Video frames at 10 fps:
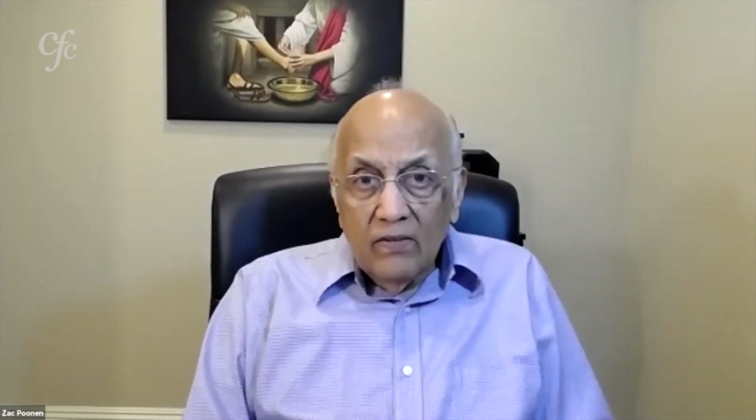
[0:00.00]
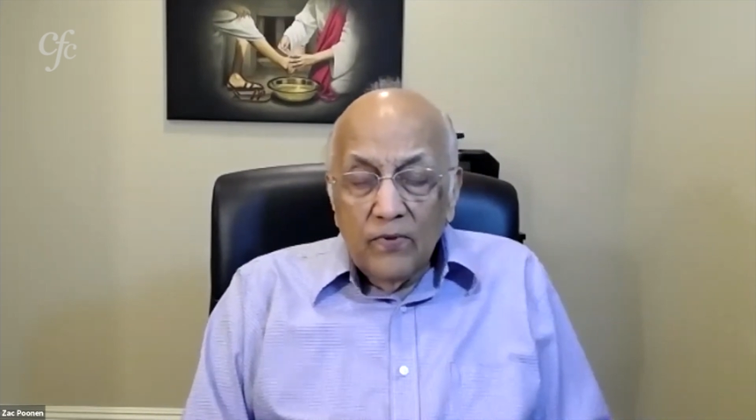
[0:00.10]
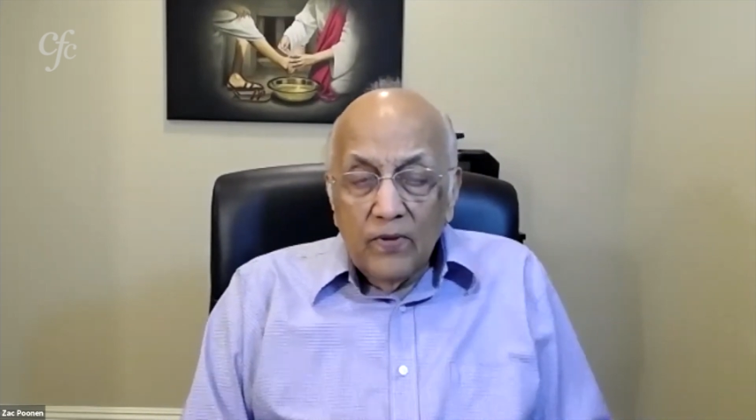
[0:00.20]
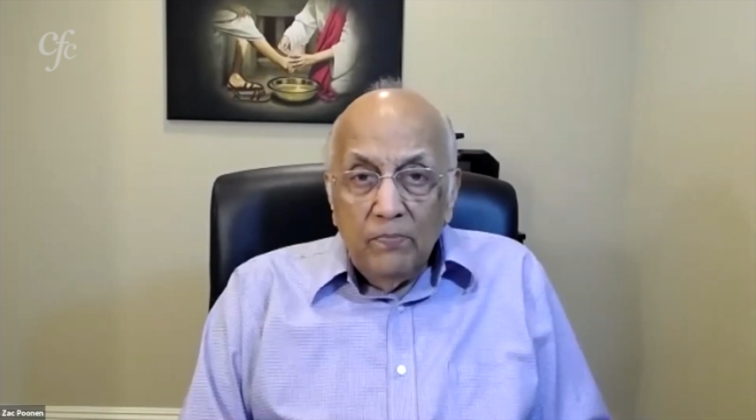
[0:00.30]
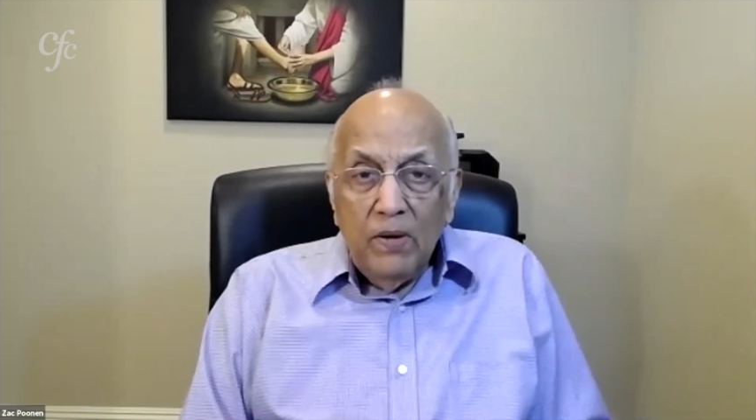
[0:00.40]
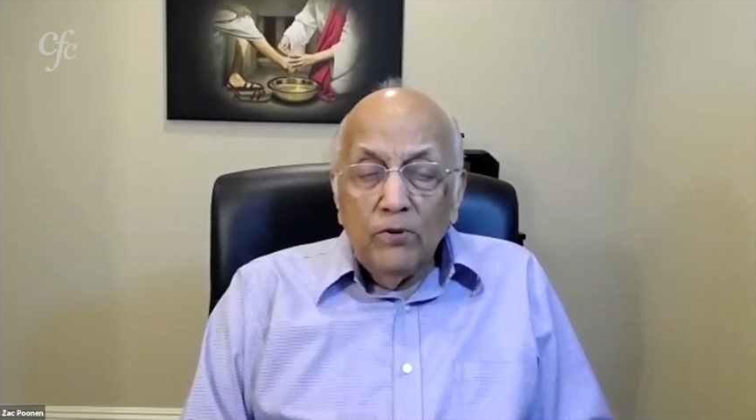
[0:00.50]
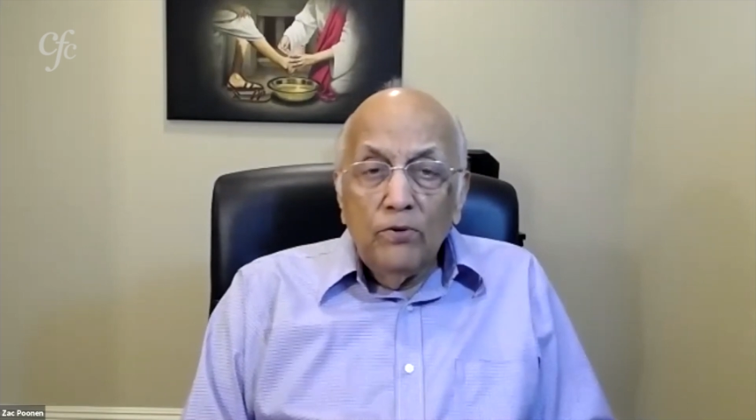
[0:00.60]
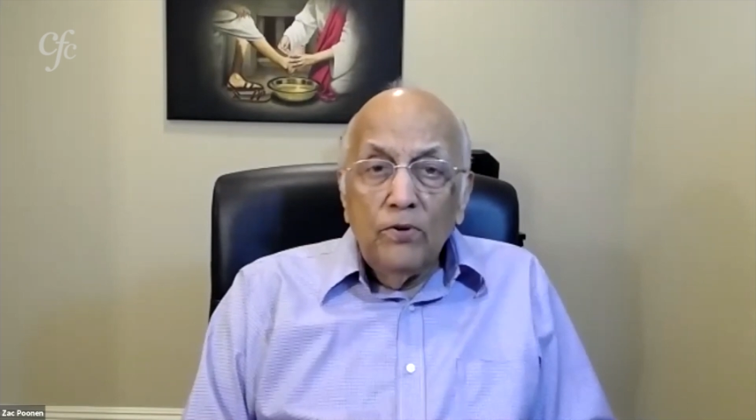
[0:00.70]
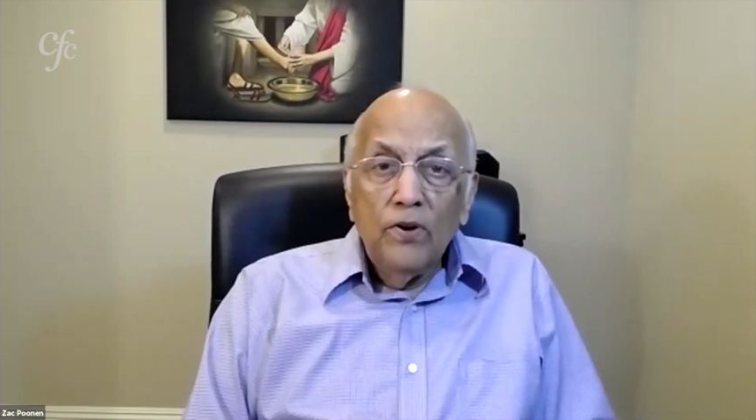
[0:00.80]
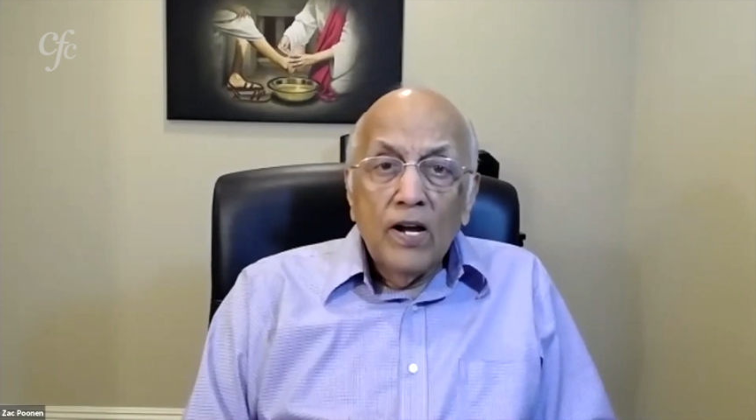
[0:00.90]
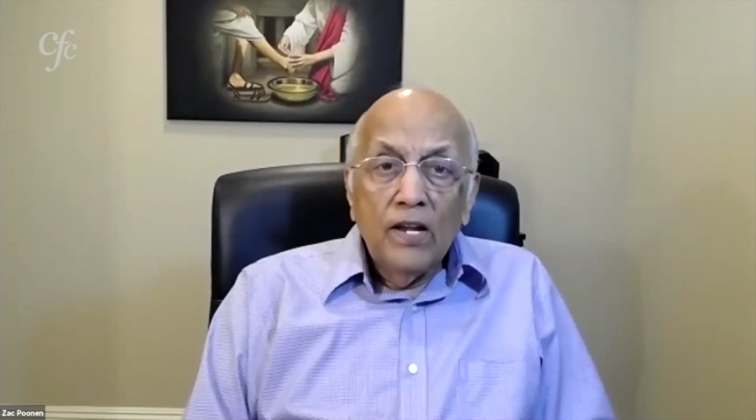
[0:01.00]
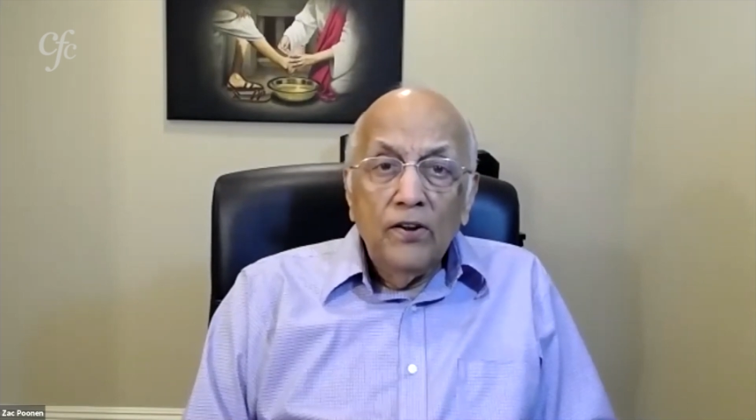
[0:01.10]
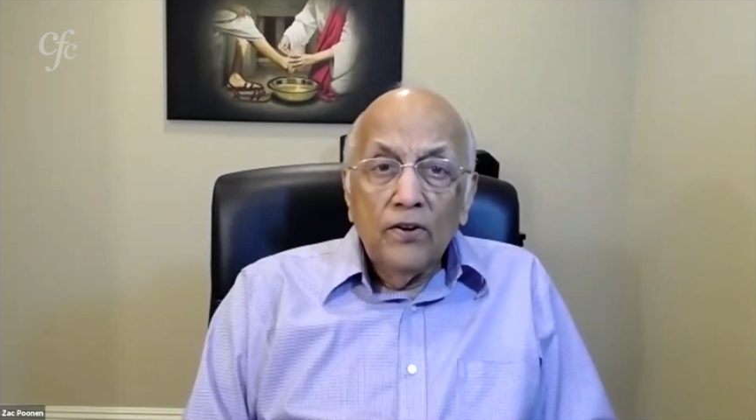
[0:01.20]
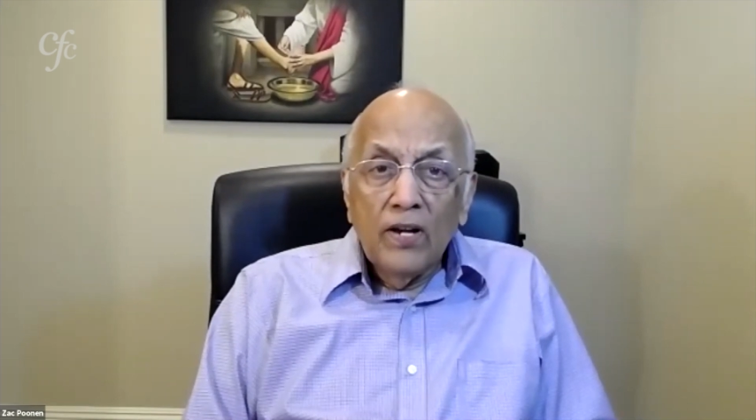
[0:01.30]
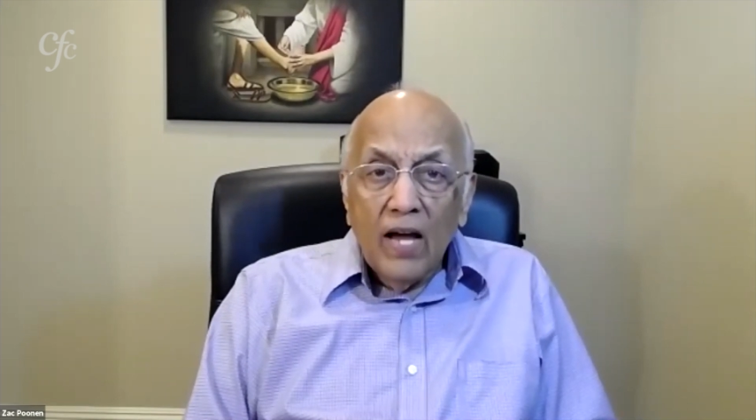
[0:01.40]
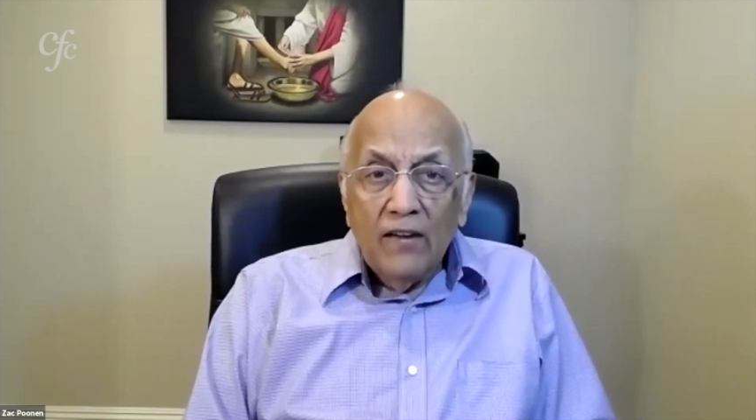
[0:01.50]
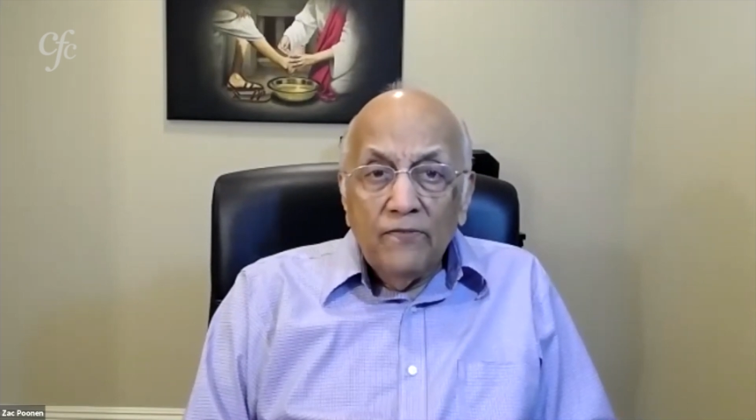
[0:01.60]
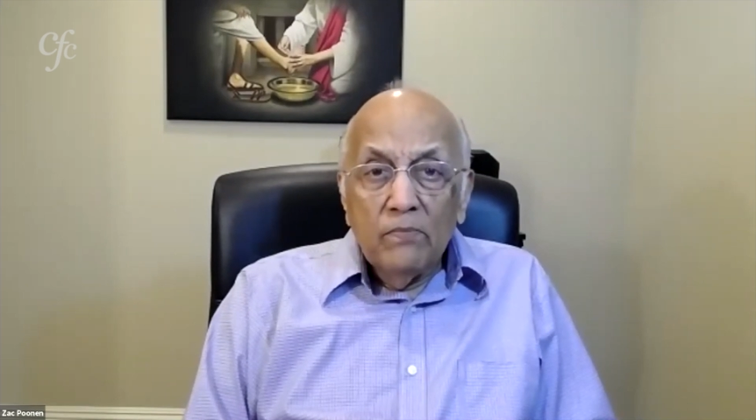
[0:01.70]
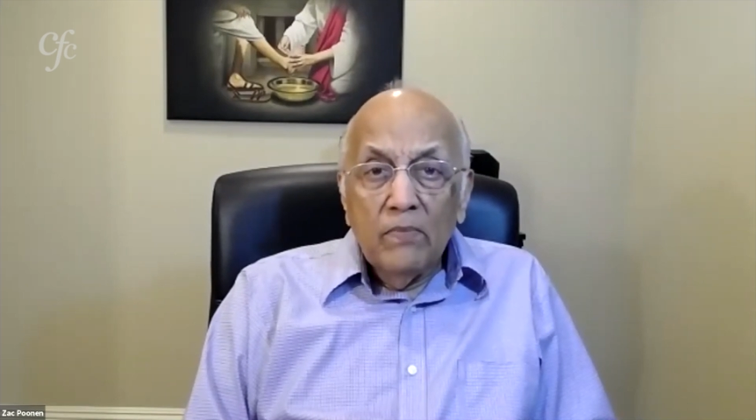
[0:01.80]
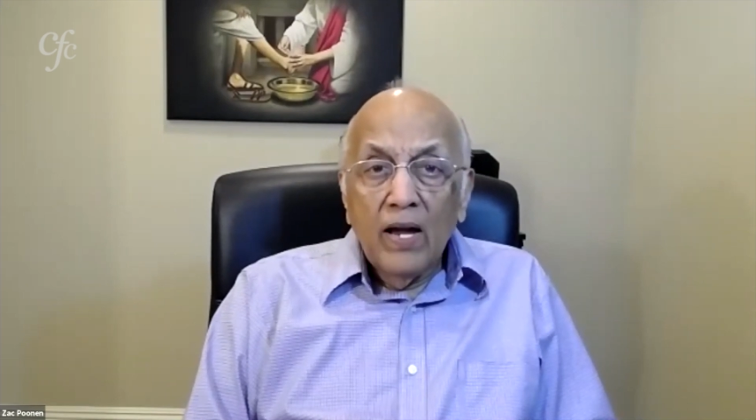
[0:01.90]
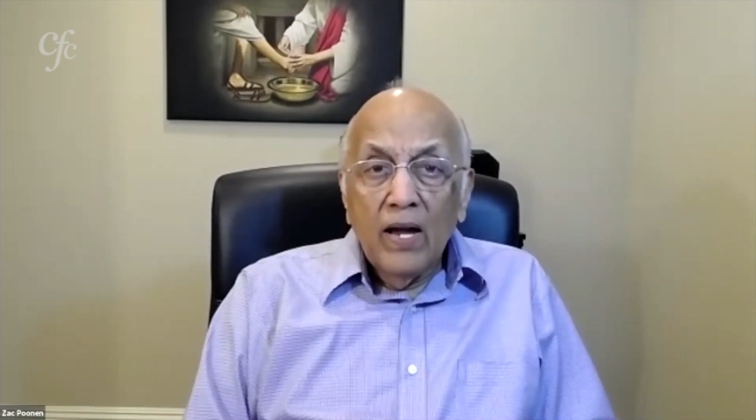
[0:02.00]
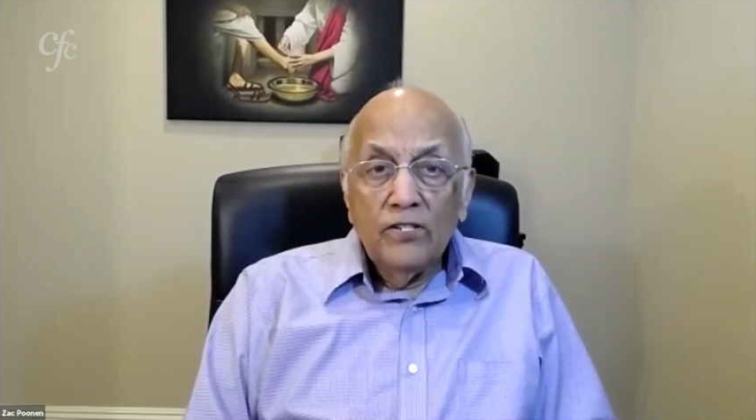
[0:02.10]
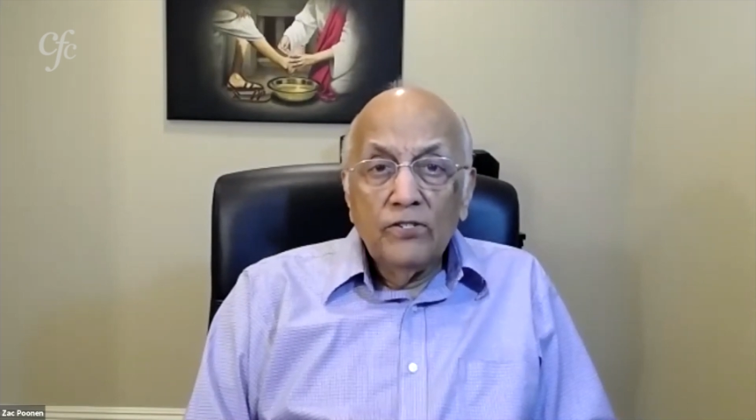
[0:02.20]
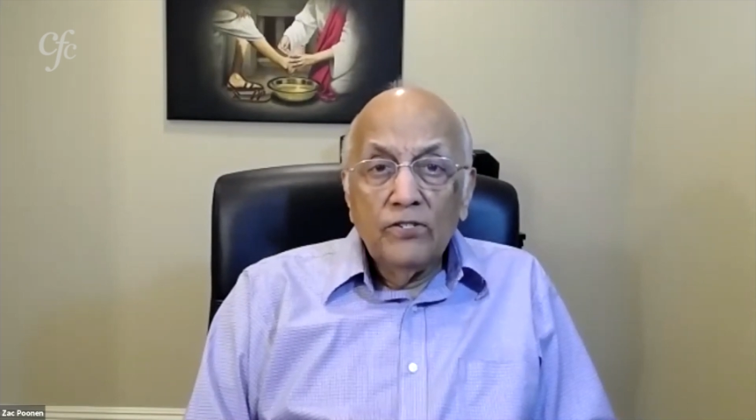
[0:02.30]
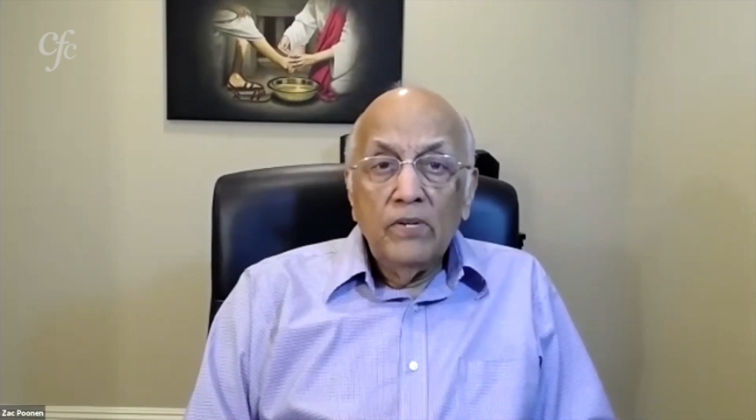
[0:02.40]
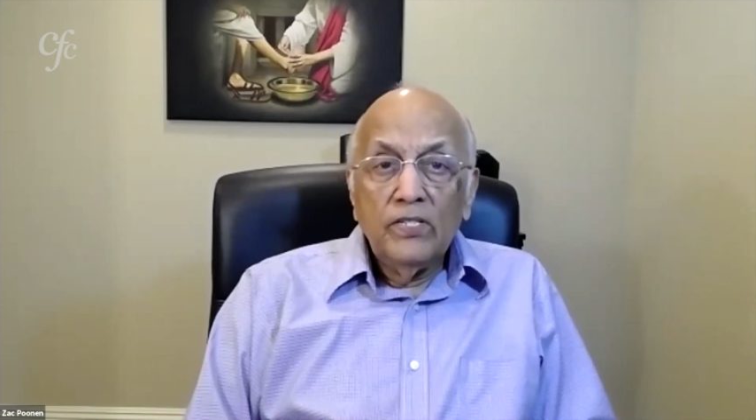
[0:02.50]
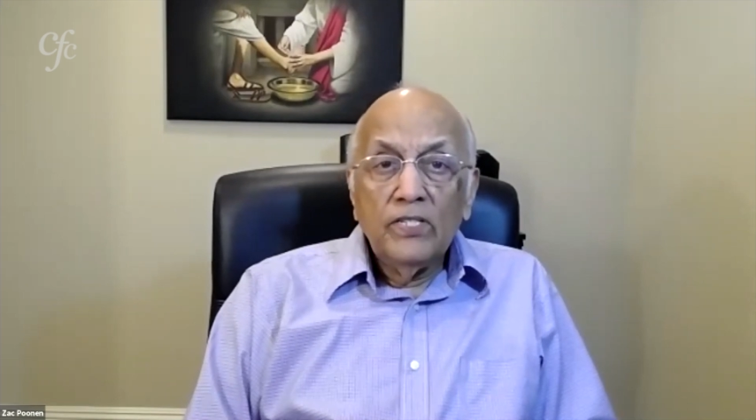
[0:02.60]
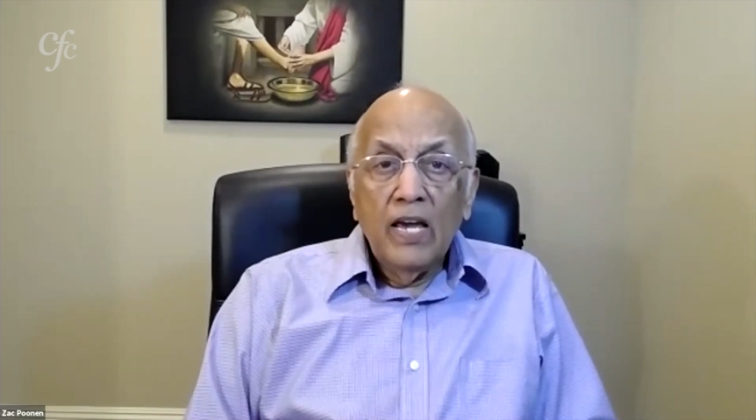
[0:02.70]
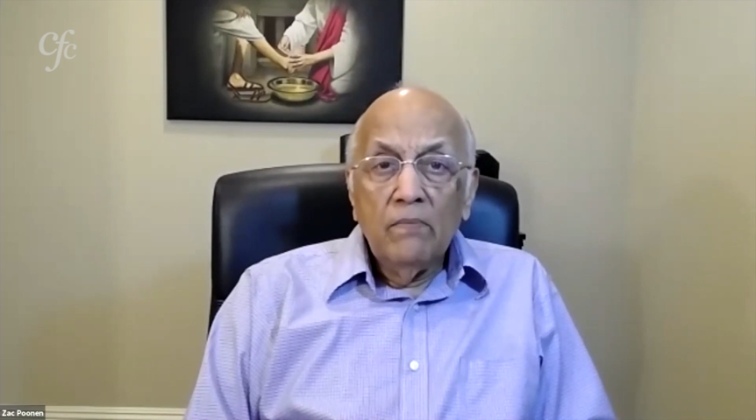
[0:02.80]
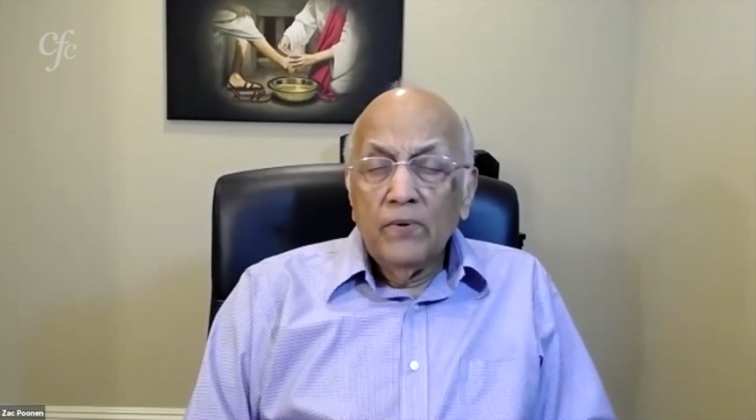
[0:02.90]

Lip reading: But the people who look at your life and mine should be saying,